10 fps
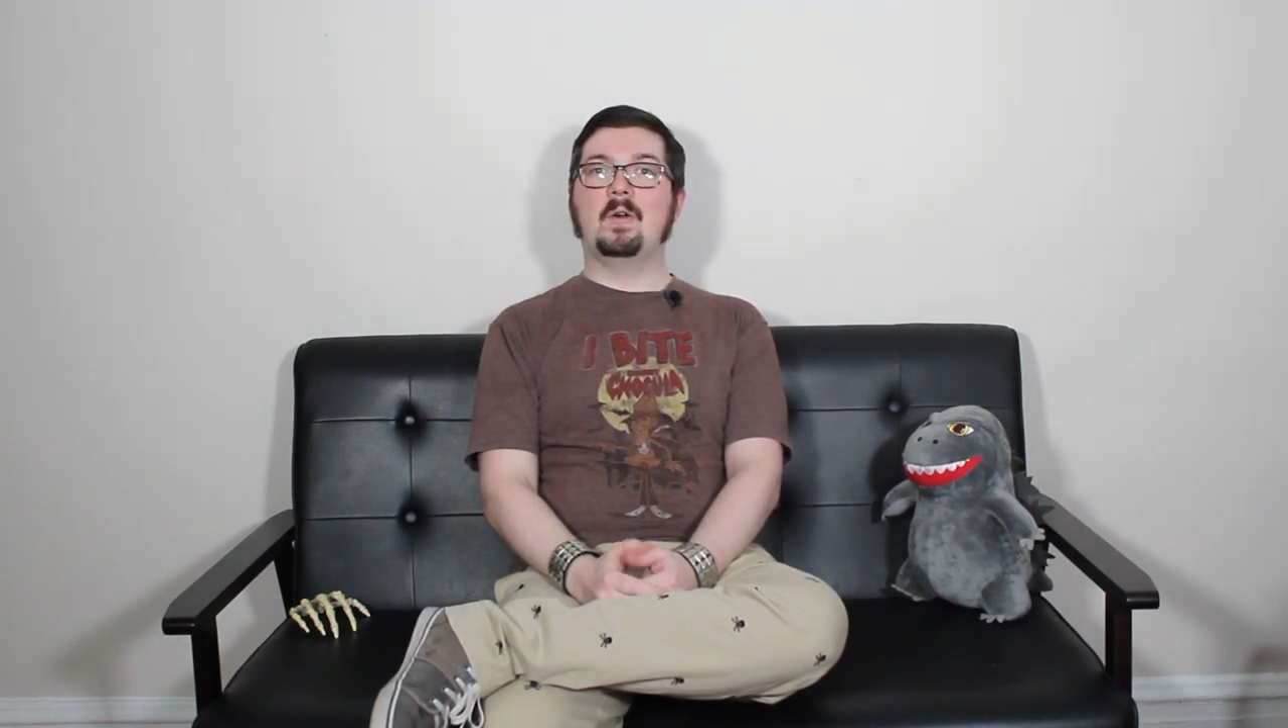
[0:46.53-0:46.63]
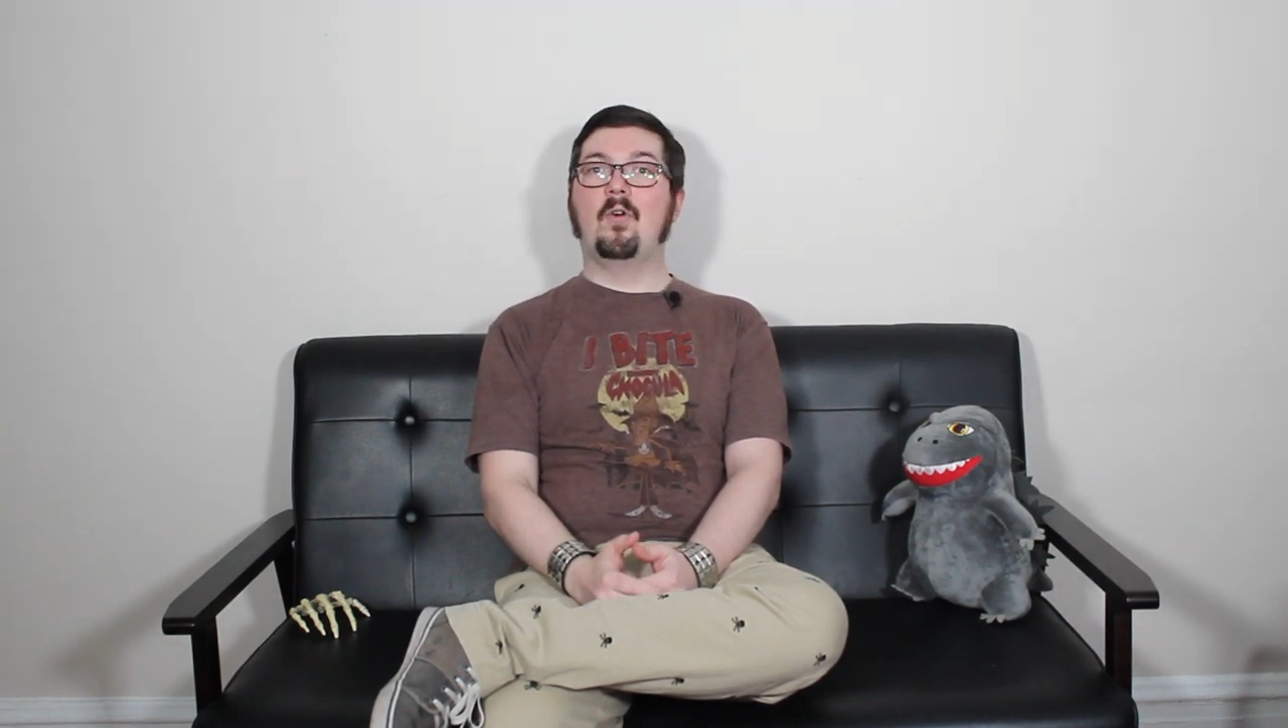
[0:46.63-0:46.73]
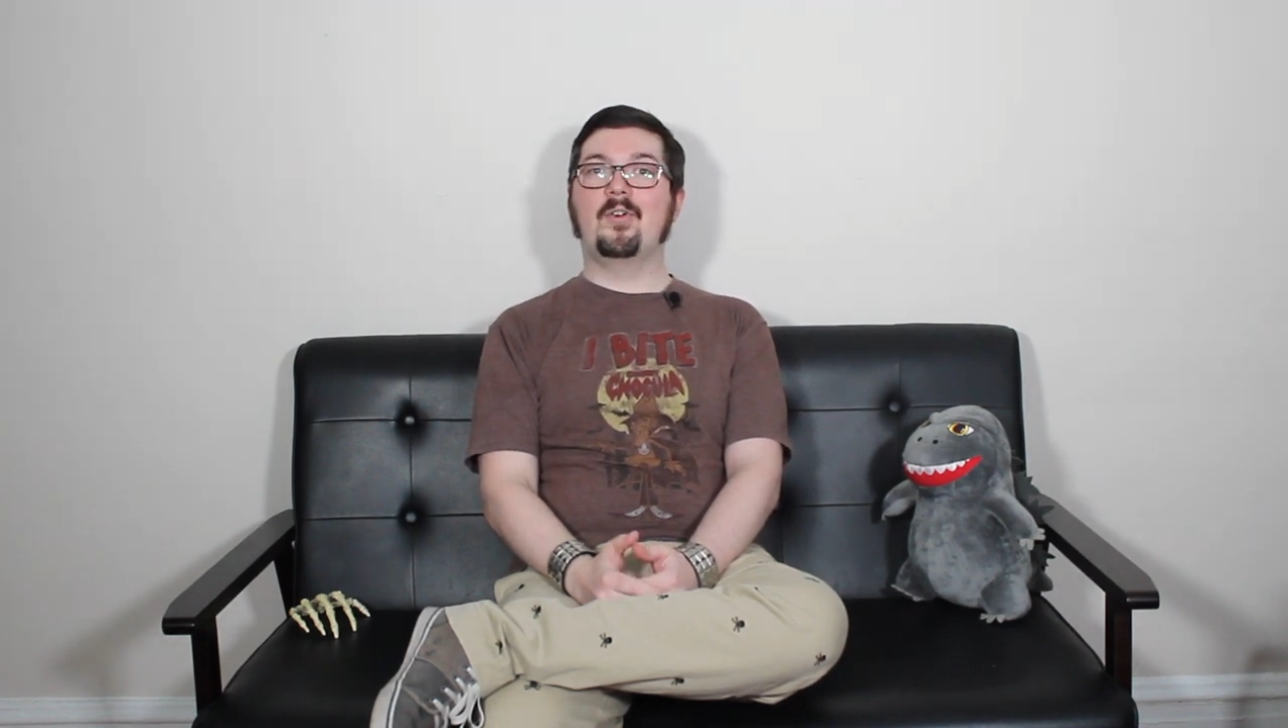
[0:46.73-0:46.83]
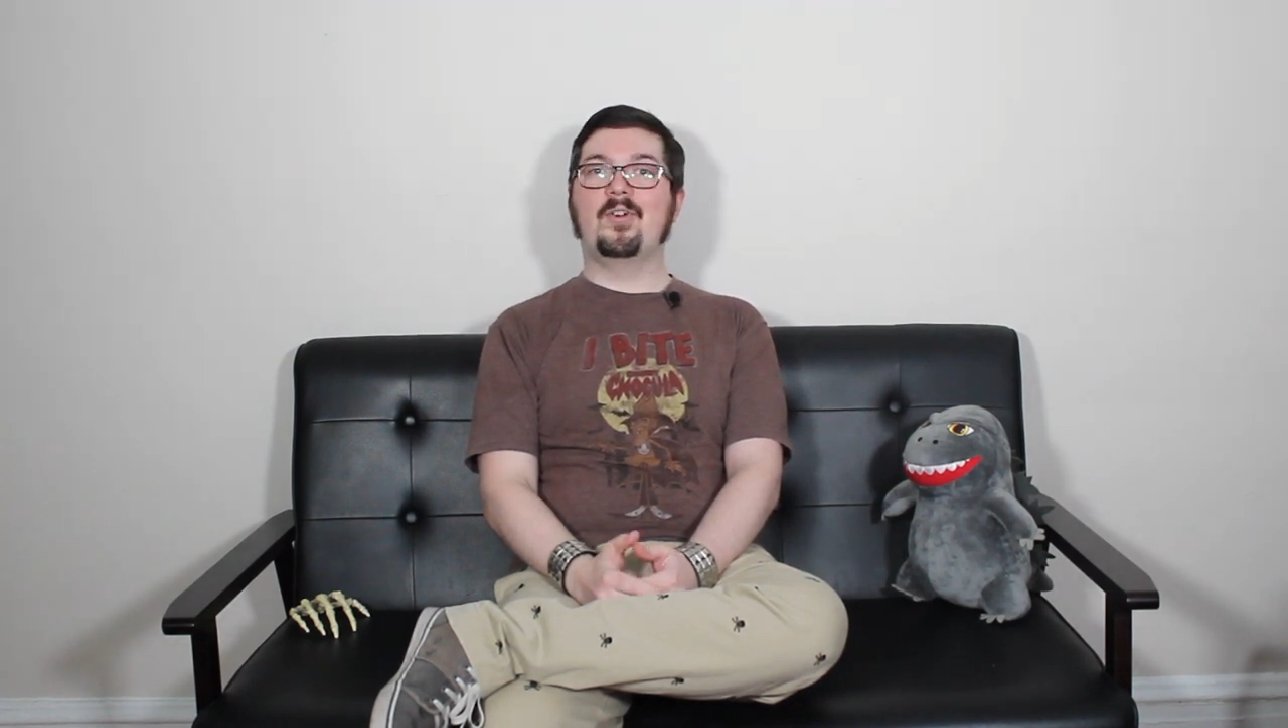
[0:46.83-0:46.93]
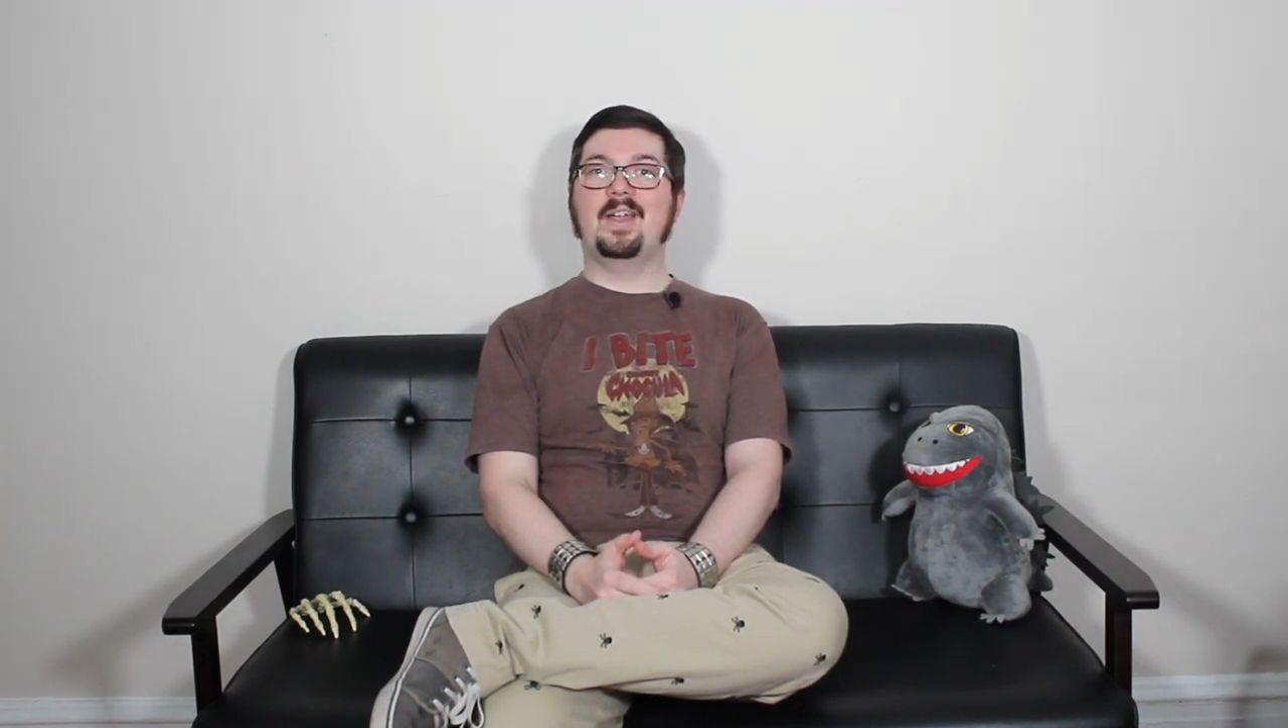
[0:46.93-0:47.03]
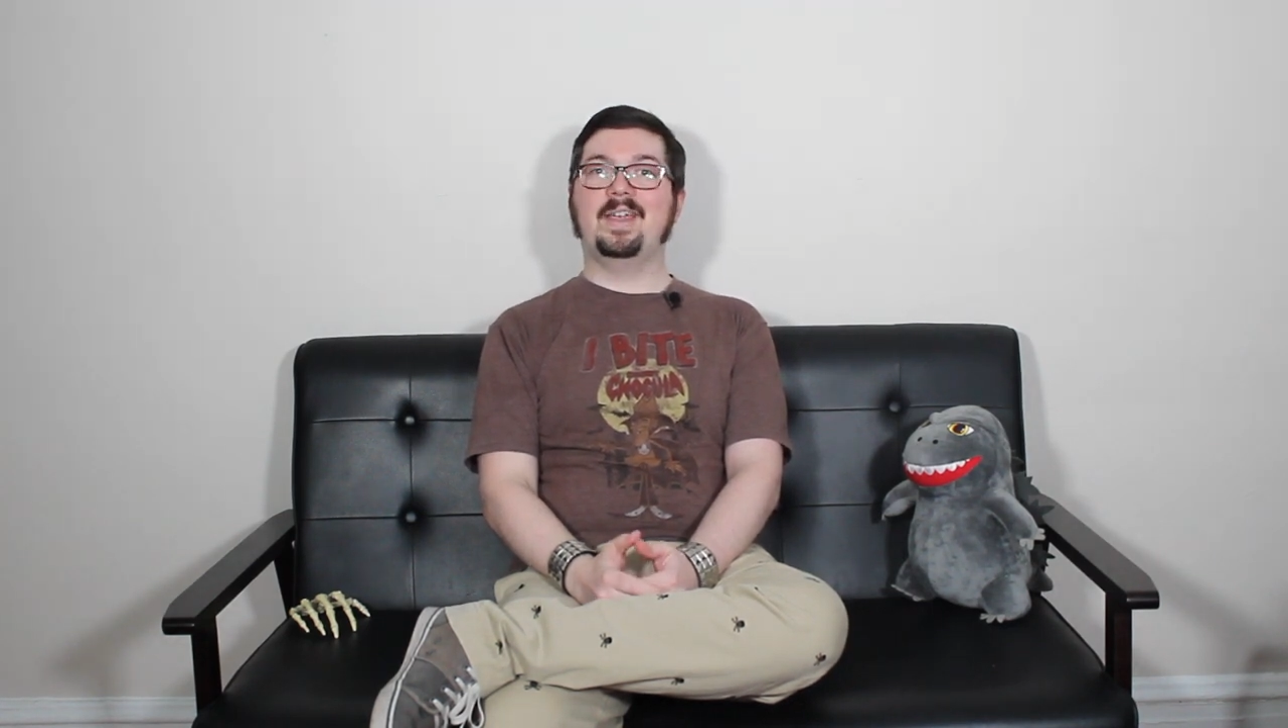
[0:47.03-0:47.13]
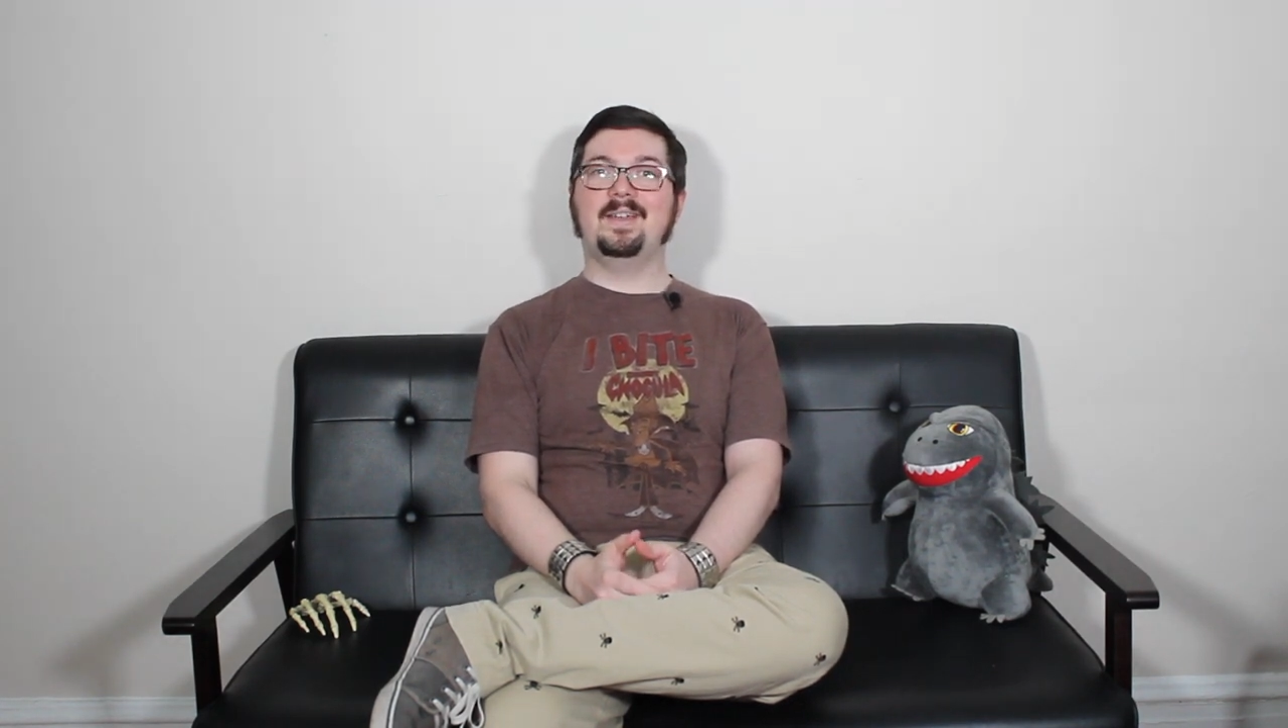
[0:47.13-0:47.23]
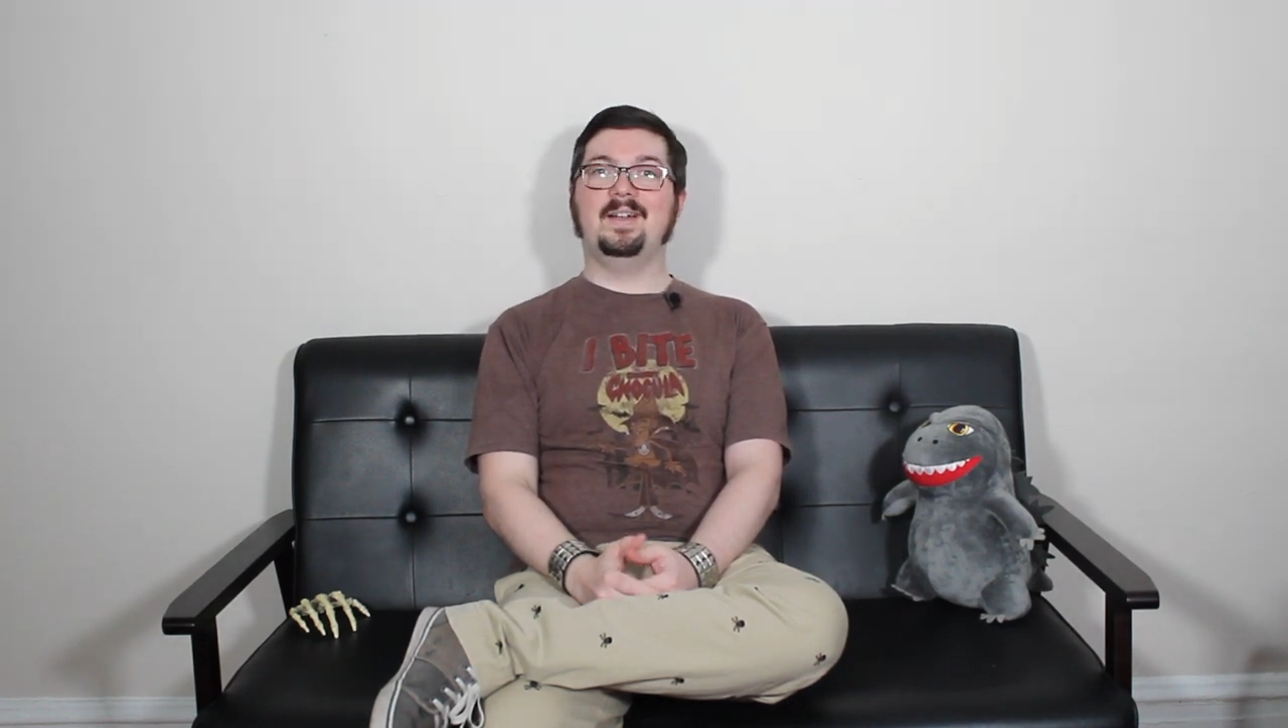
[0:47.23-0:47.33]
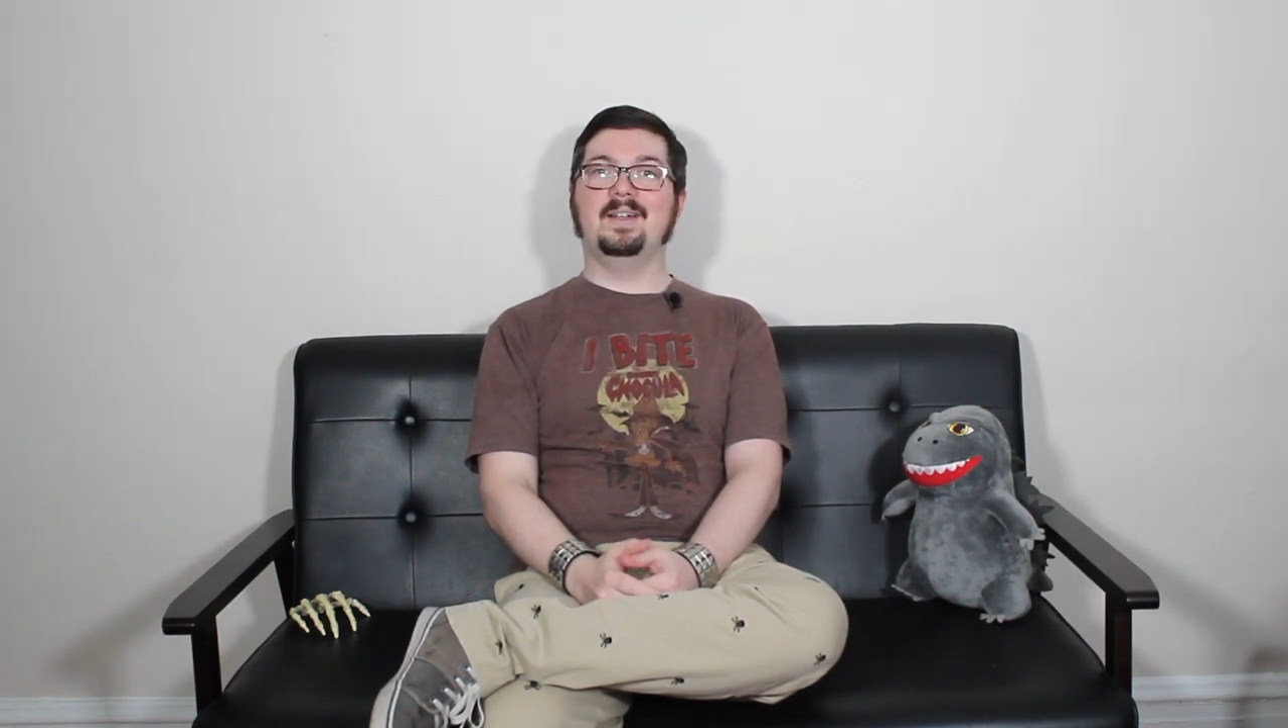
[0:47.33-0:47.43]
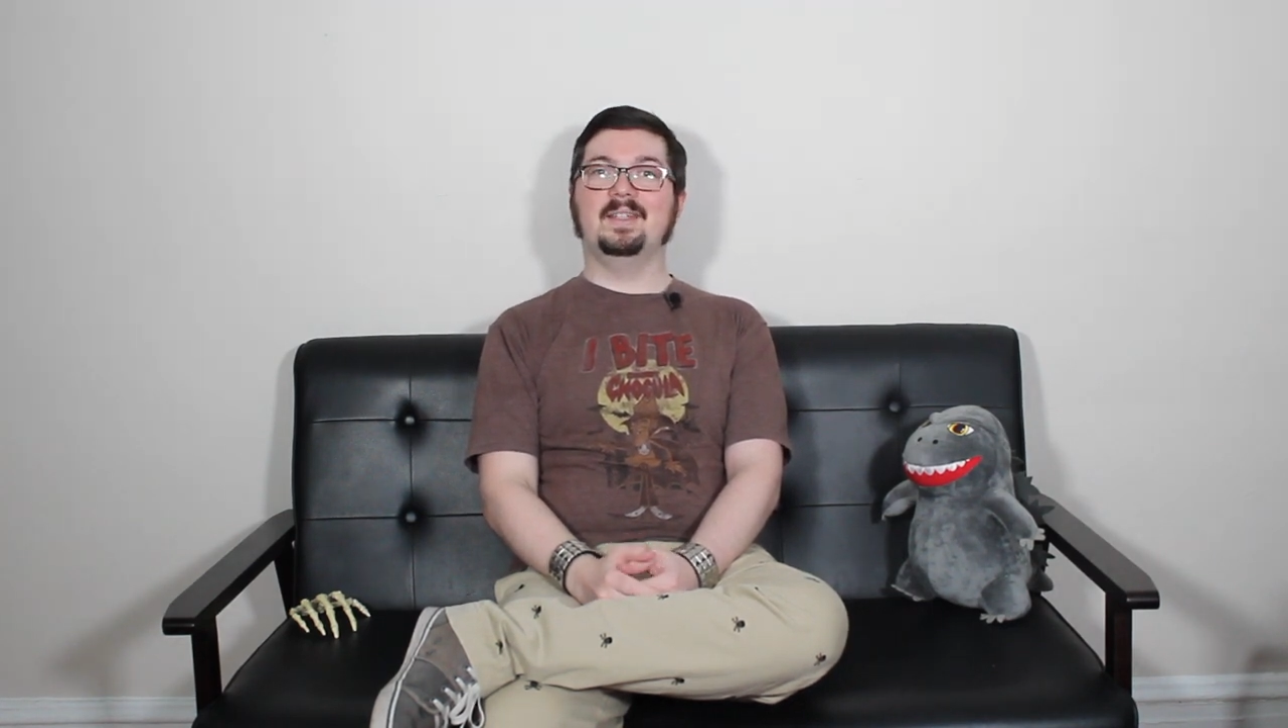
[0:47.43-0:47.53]
horror
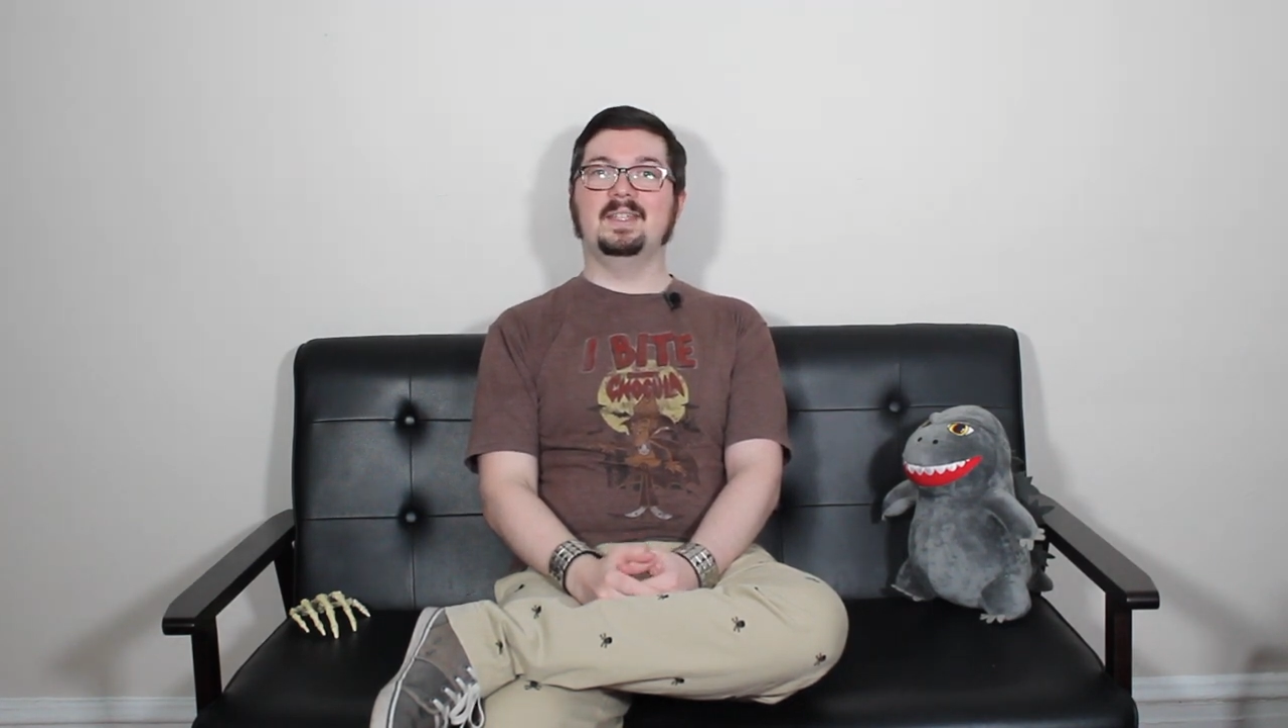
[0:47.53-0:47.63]
icon.